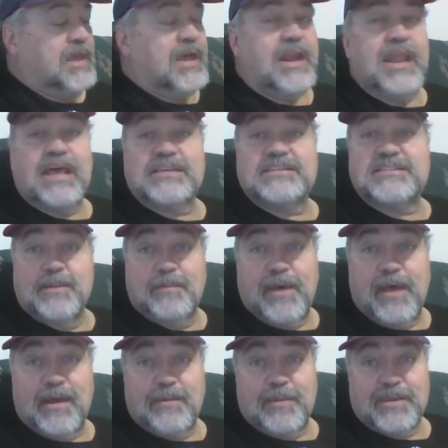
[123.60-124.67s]
la
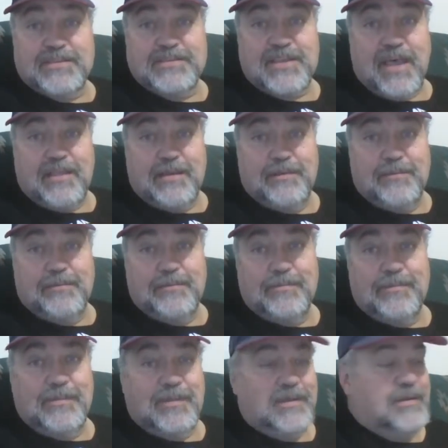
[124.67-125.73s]
semana pasada,
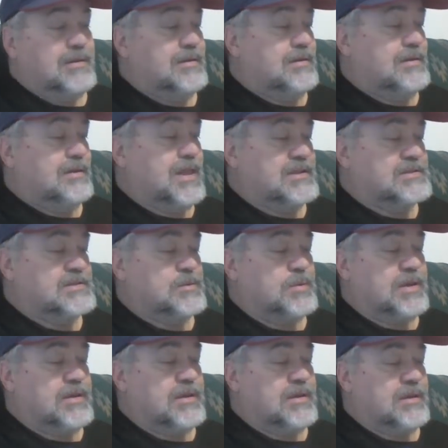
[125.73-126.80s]
last
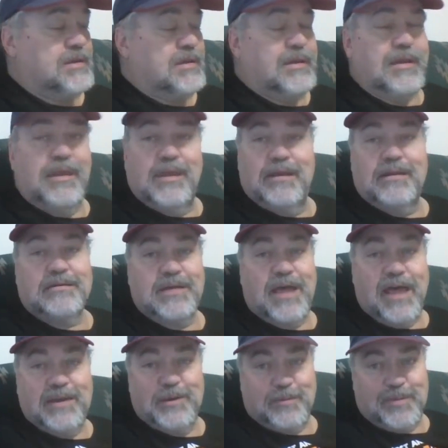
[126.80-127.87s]
week, and el
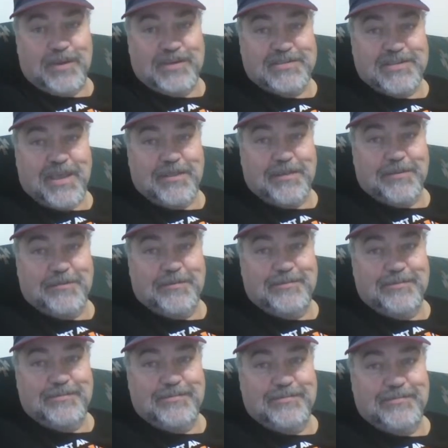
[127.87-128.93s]
año pasado,
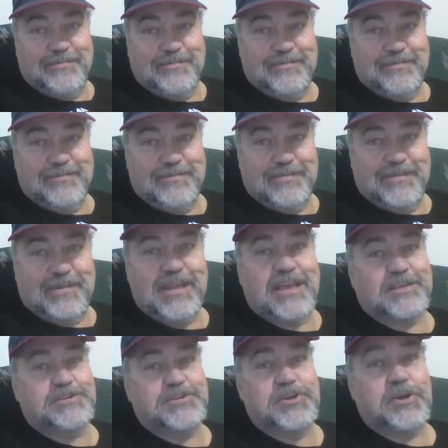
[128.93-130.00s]

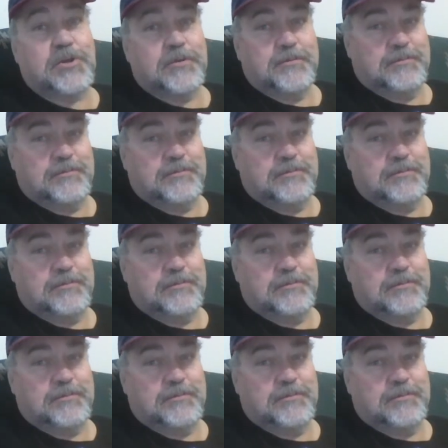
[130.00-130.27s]
last year.